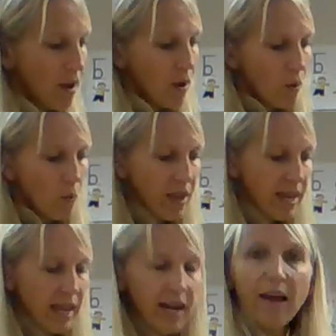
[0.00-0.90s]
We
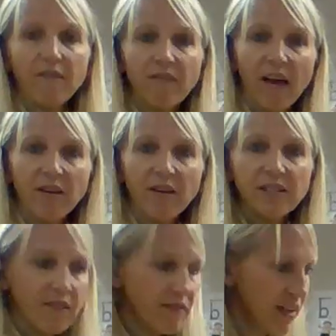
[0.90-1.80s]
can have vowel
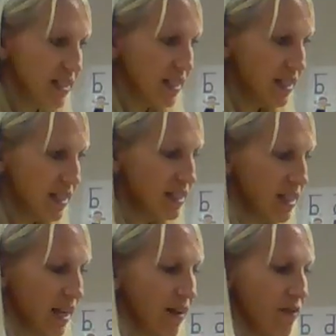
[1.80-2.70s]
suffixes,
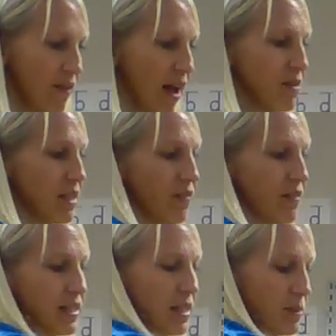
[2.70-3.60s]
and vowel
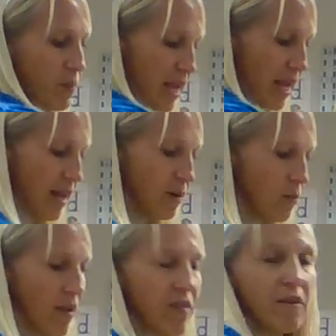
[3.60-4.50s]
suffixes begin
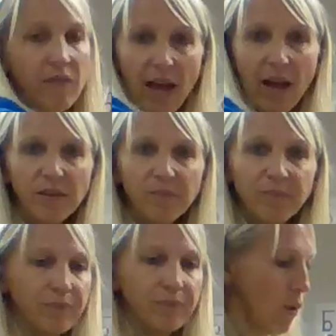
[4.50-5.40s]
with a vowel,
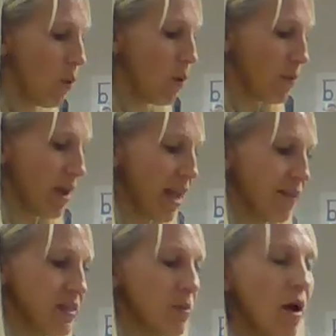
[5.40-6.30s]
or we have
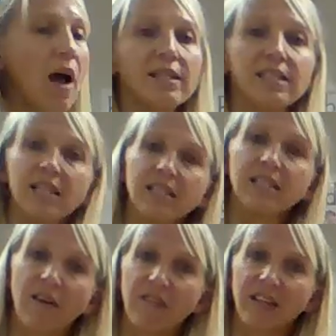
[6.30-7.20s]
some consonant
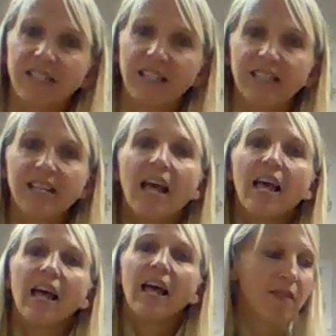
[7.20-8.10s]
suffixes,
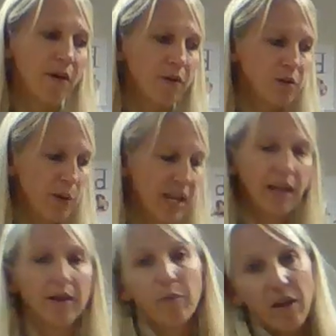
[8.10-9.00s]
and those
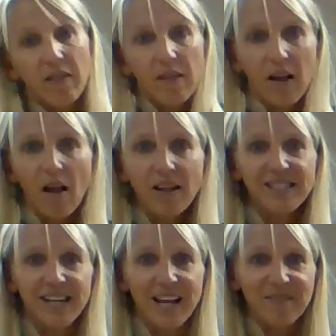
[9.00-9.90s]
begin with a
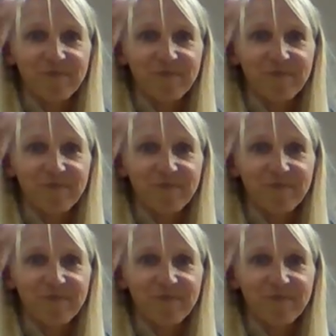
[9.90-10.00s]
consonant.